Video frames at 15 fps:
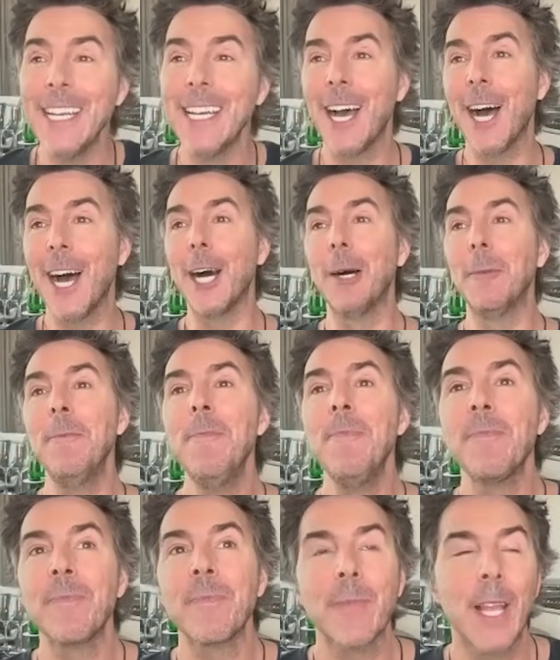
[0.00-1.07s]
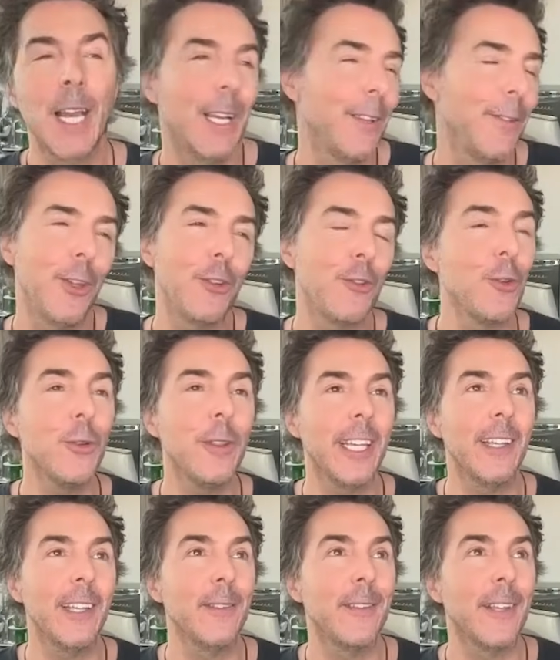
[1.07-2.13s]
Me too. Um, the truth
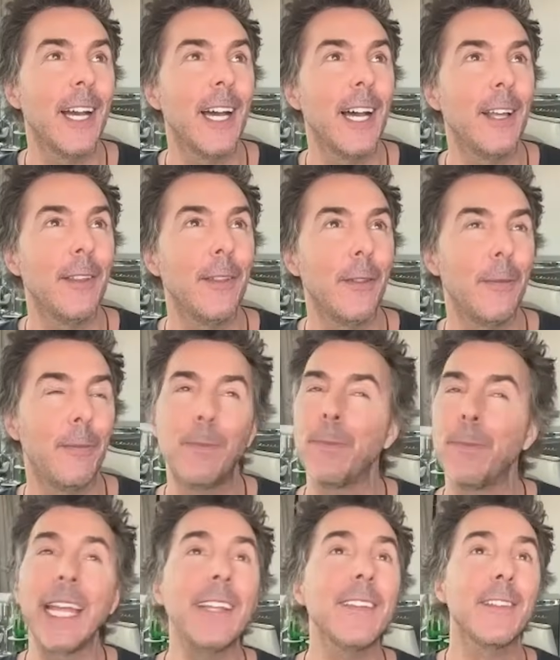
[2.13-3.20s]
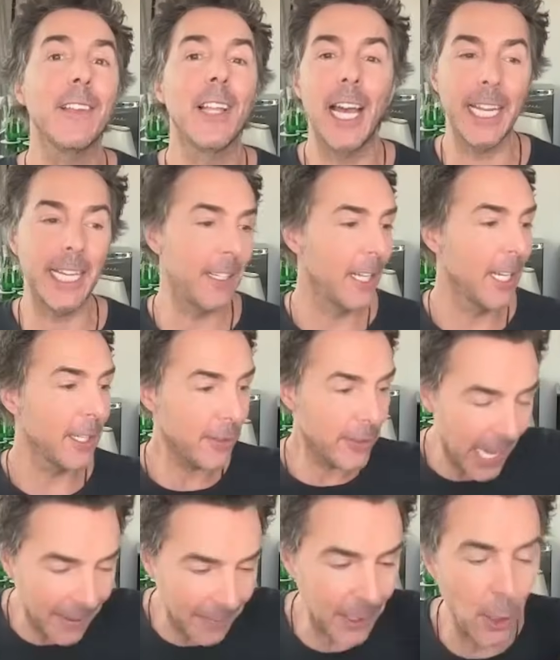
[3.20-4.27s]
is, things like
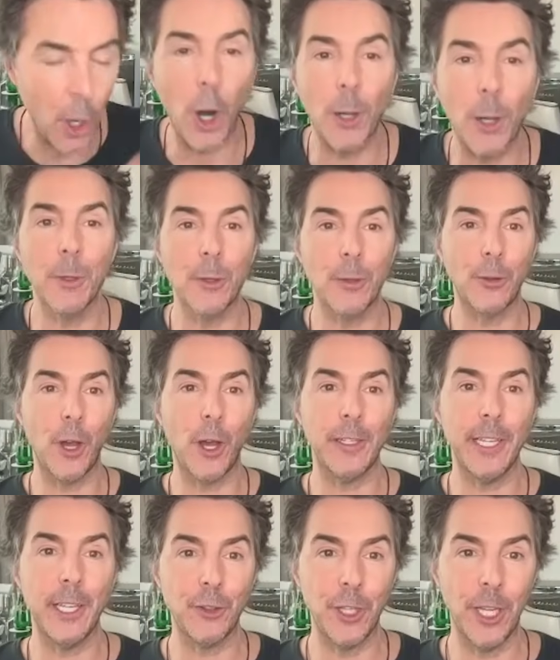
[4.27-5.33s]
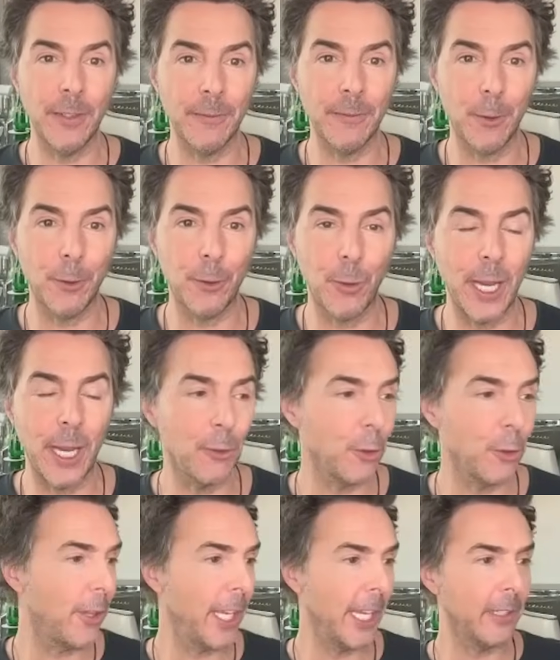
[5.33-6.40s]
David Harbour's audition for
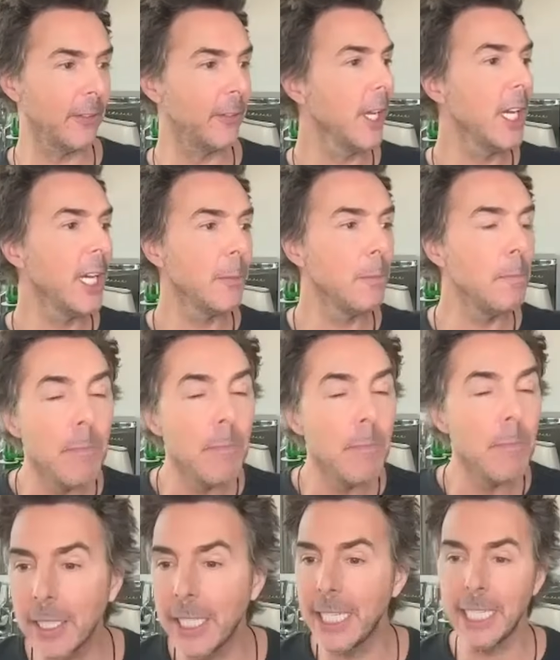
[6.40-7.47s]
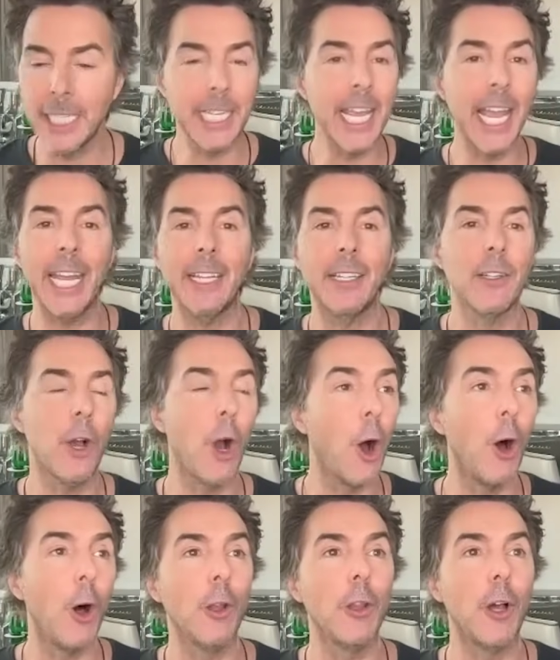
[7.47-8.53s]
Stranger Things, Millie Gaten,
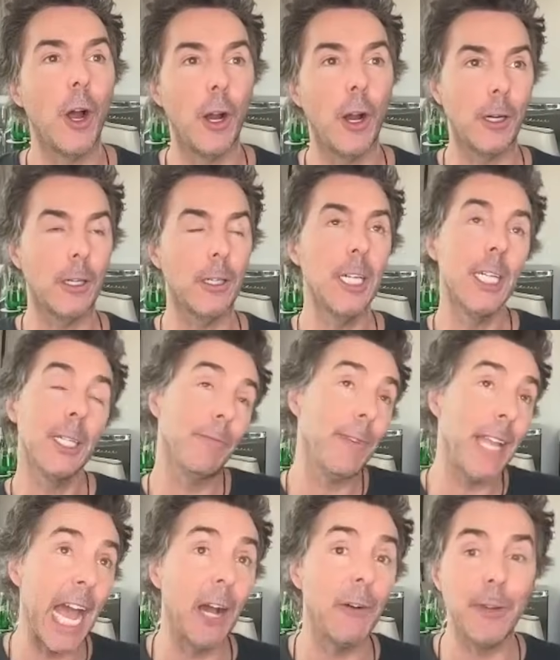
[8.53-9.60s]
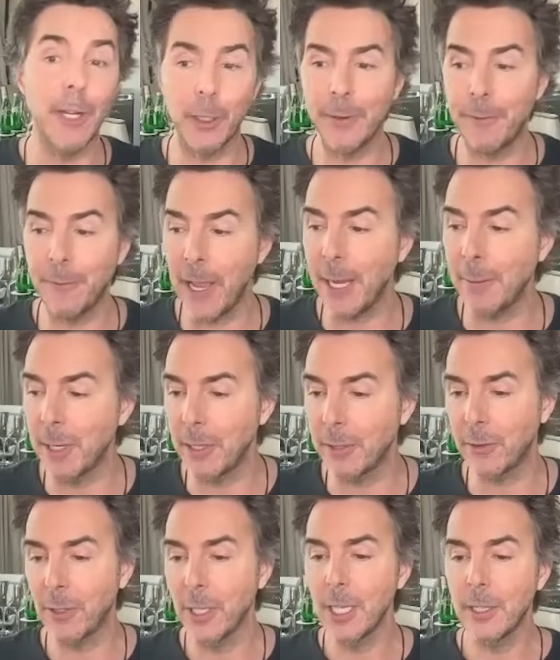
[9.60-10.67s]
all are now very
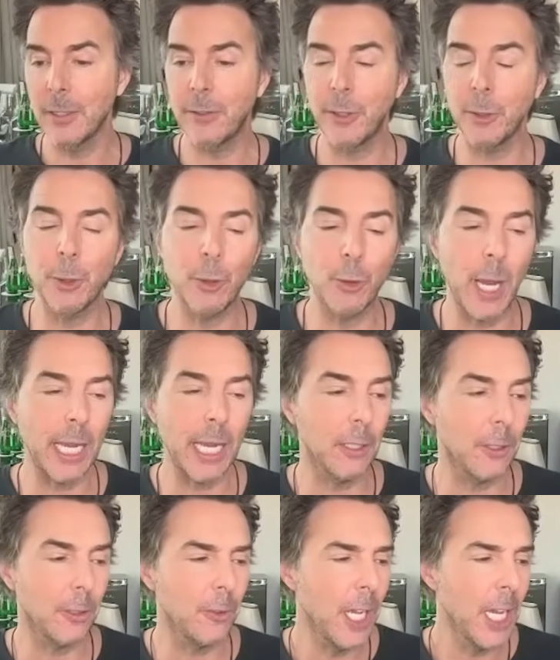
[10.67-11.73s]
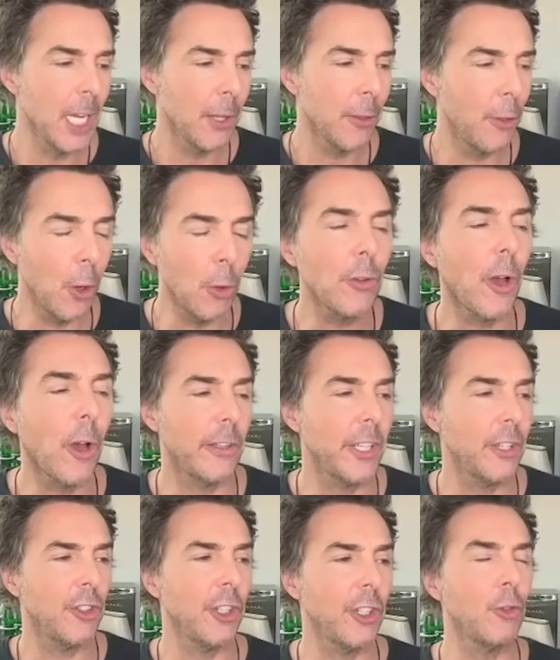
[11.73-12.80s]
famous series regulars. Those
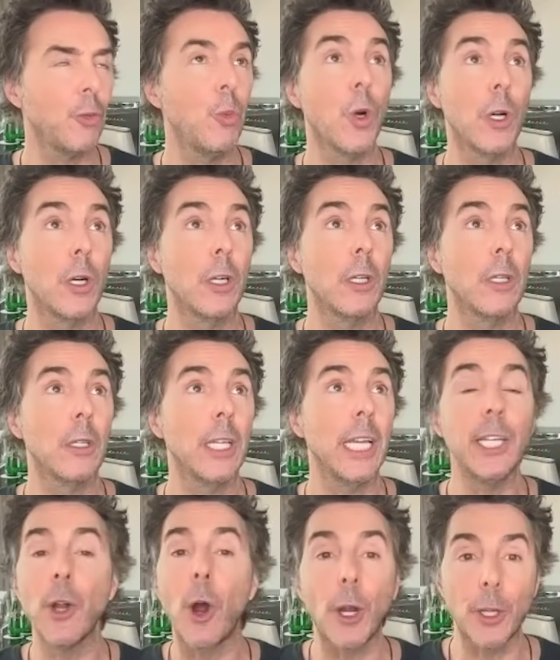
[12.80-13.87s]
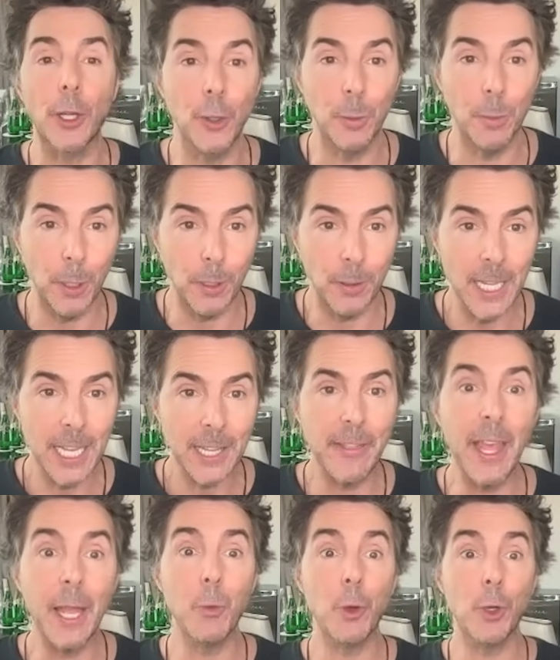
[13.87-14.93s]
auditions were inarguable.
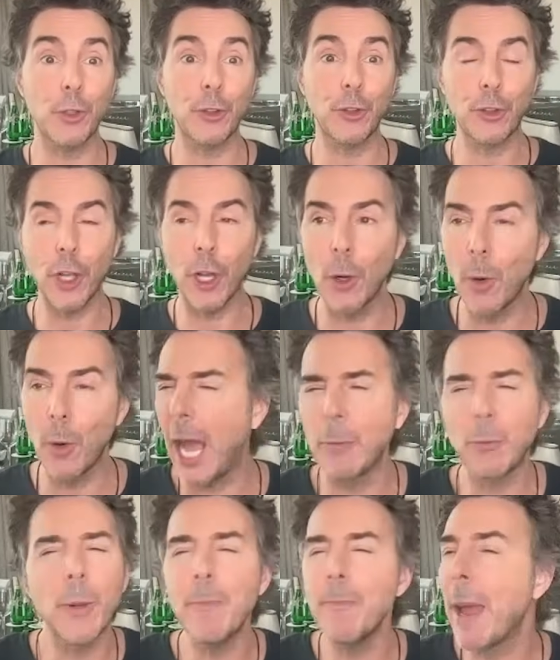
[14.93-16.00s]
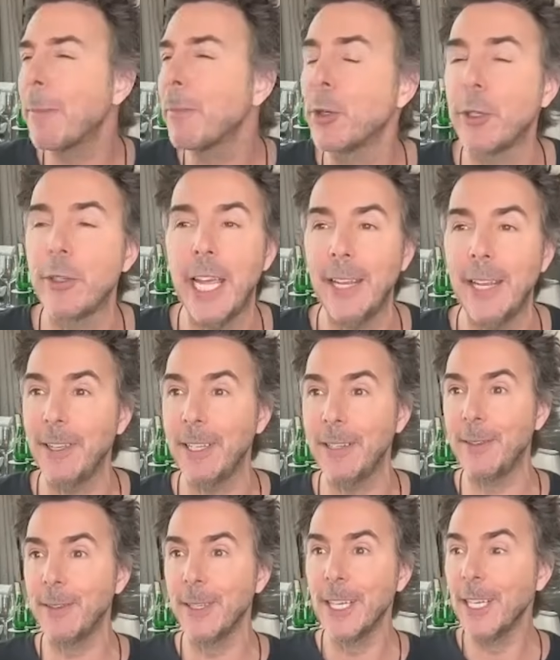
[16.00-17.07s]
They were so. I remember
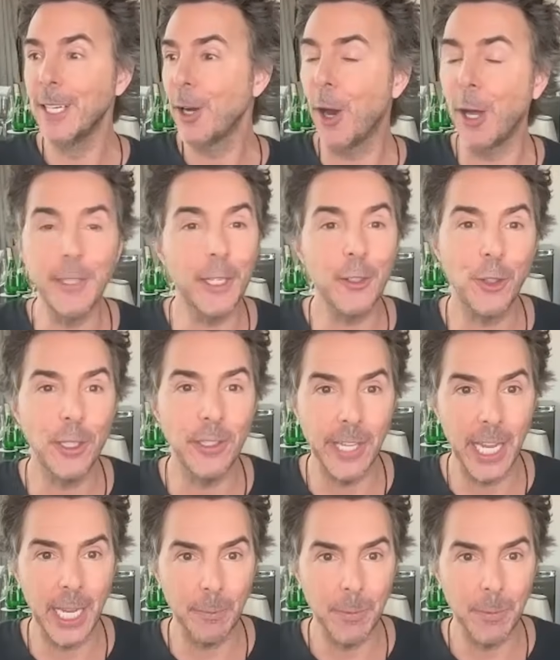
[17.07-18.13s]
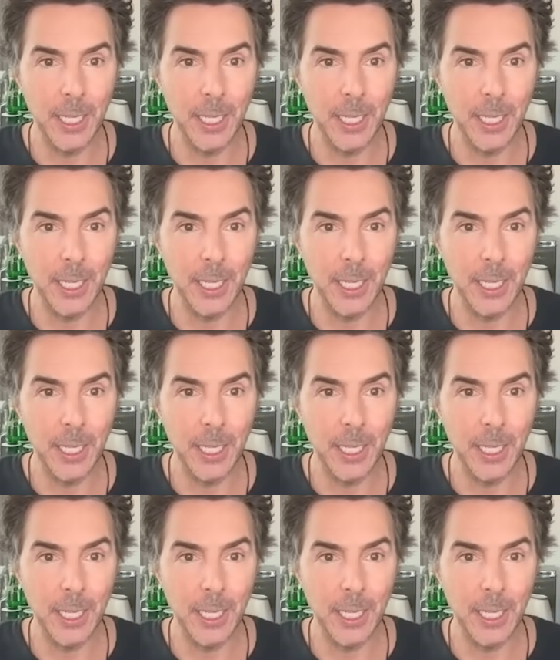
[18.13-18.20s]
David's audition tape.